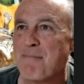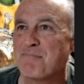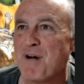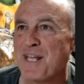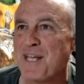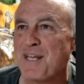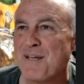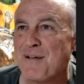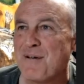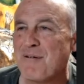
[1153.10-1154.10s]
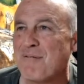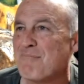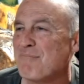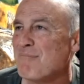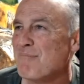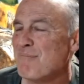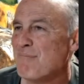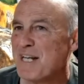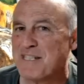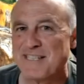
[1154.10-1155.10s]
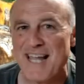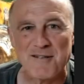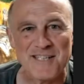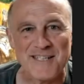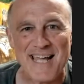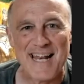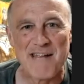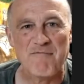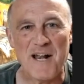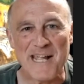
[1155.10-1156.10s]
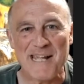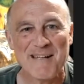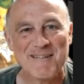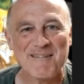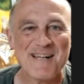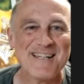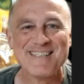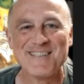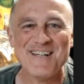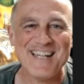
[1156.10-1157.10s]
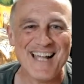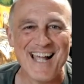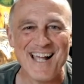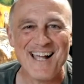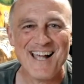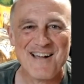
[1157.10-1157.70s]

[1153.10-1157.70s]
Time is money. Money's scarce, and that ain't funny. Right? Yeah.